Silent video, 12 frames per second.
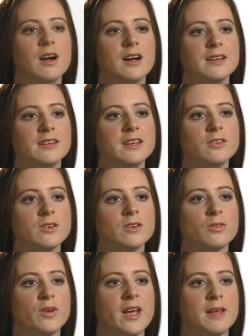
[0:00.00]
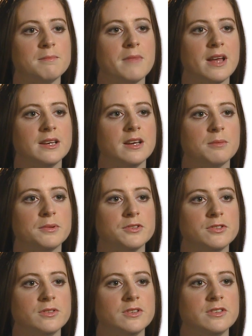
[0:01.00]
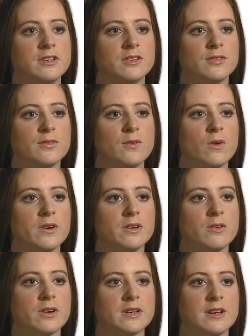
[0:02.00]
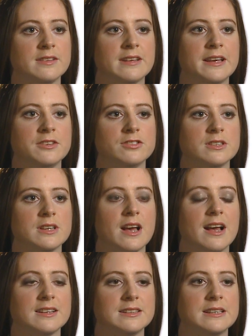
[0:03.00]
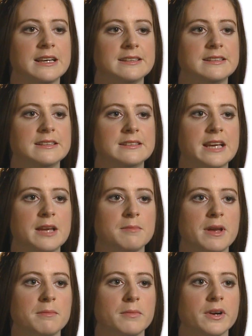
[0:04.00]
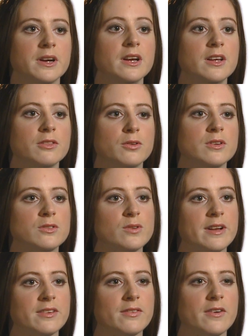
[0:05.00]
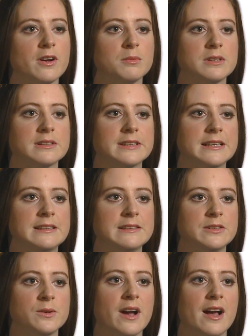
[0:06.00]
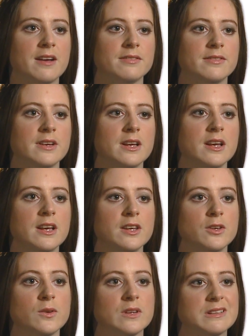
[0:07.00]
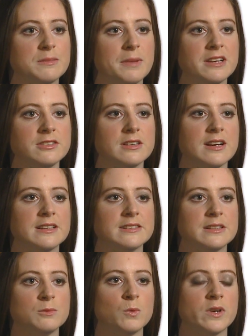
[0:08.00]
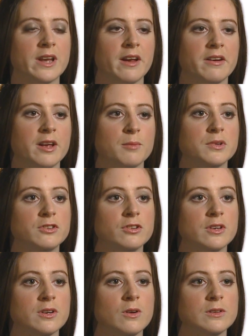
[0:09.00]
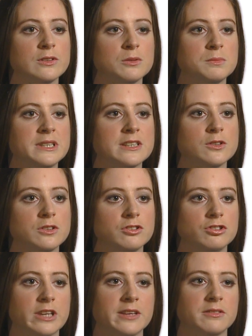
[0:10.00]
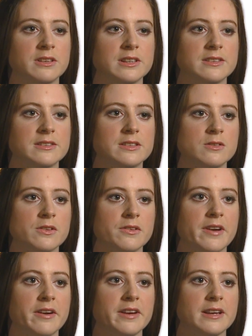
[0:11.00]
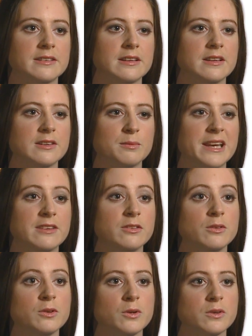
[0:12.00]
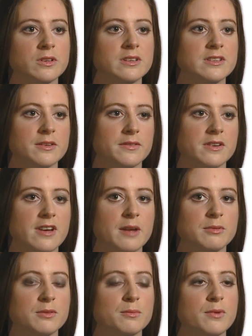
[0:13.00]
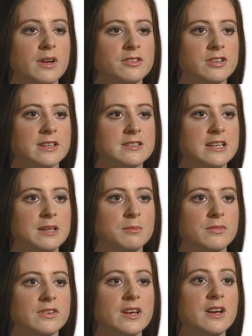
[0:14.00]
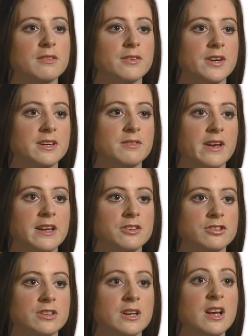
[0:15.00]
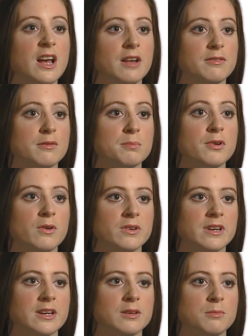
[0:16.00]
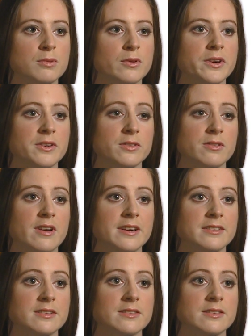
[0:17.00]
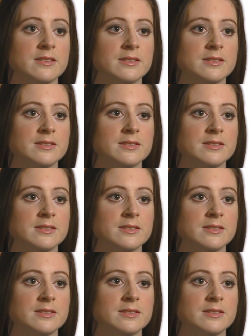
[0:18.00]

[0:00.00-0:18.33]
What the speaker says: I think you can create many opportunities for an organisation as an ACCA member through the transferable skills you have. You can specialise in one area, but you can also be a good generalist in other areas, and this makes you good on different types of project teams, for innovation and for broadening an employer's horizons.